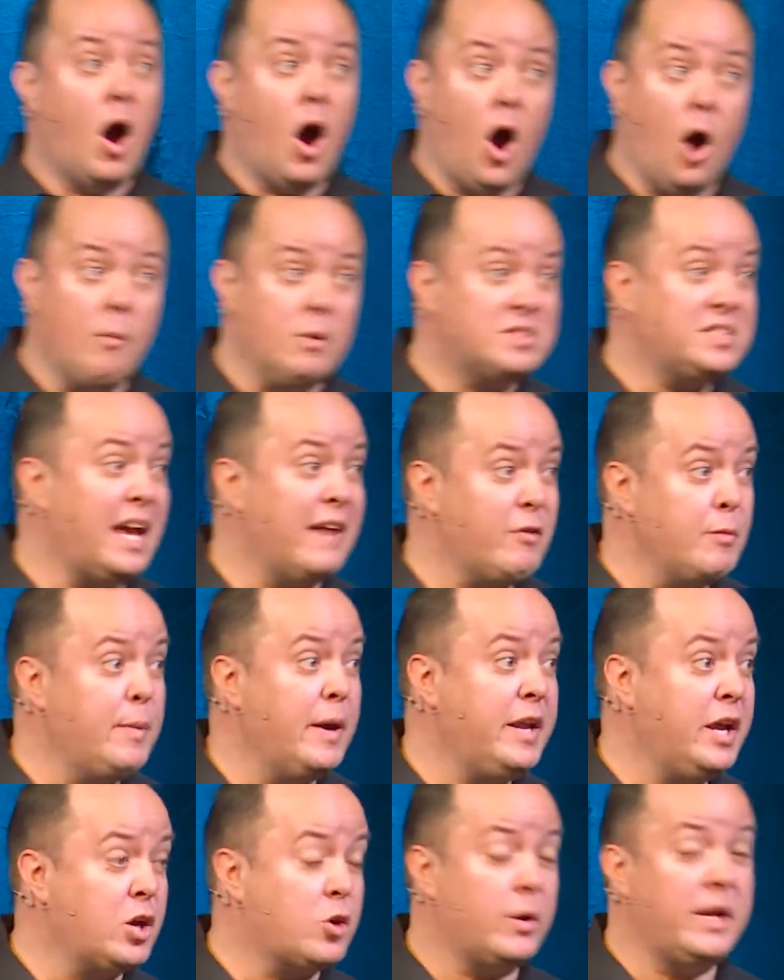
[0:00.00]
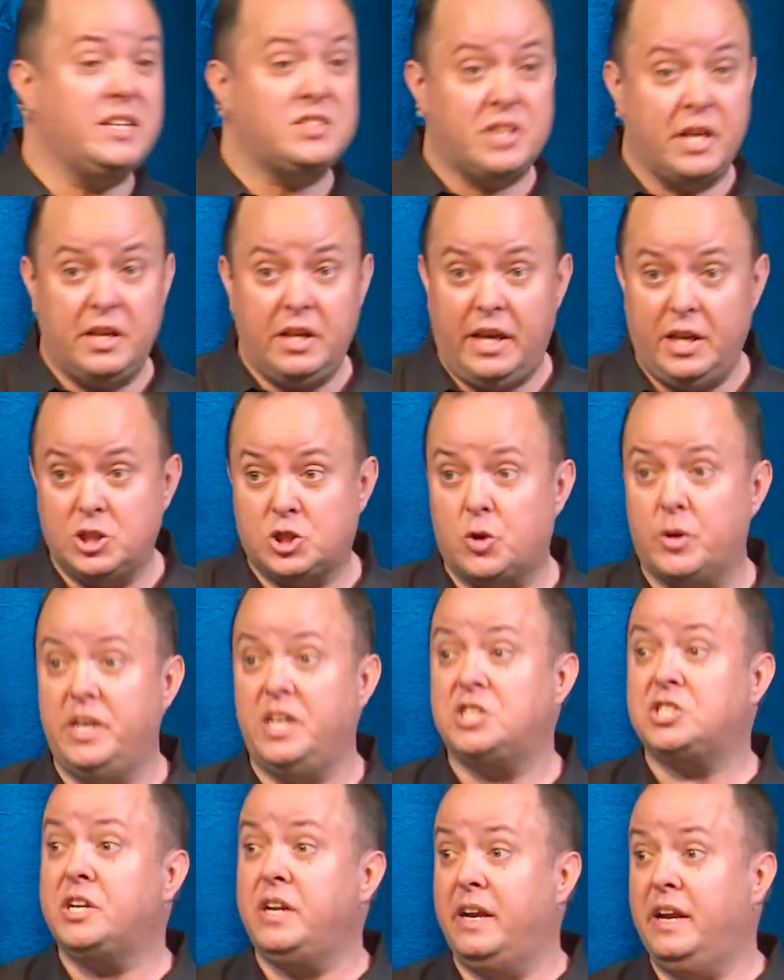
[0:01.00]
Almost everybody agrees in
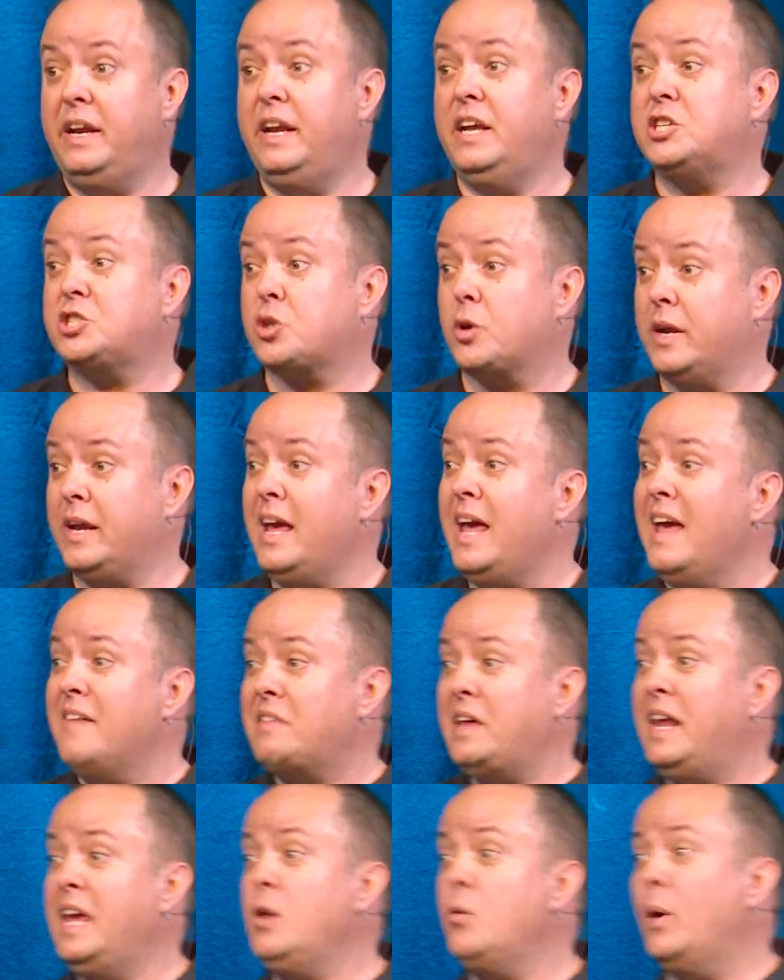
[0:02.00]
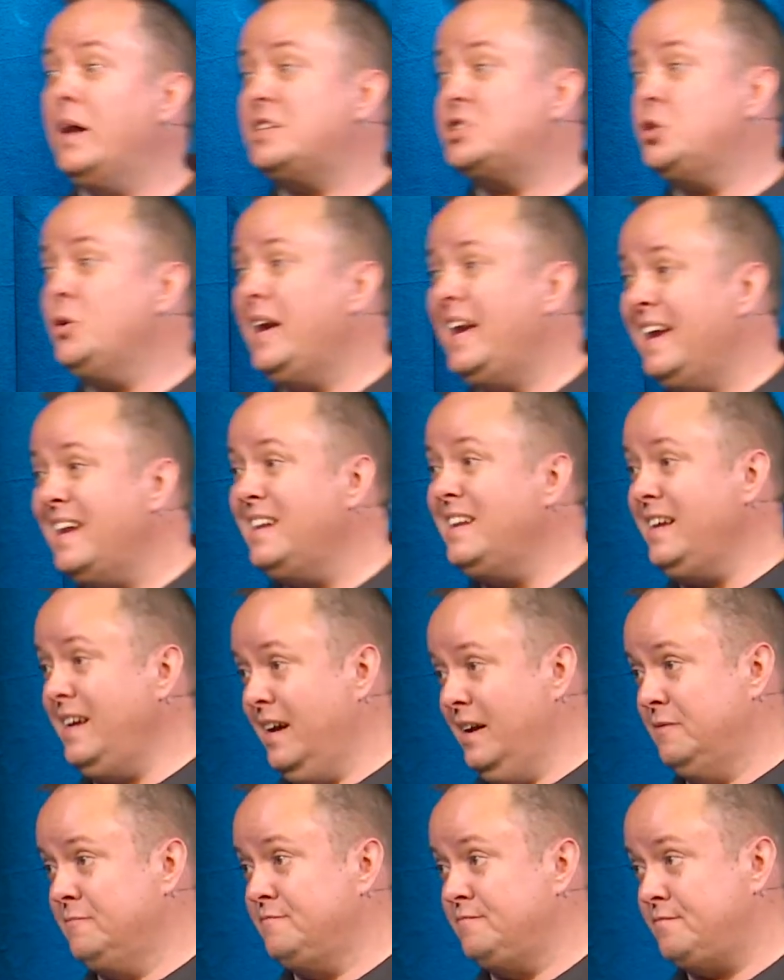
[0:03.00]
tradition and in history that he went to India.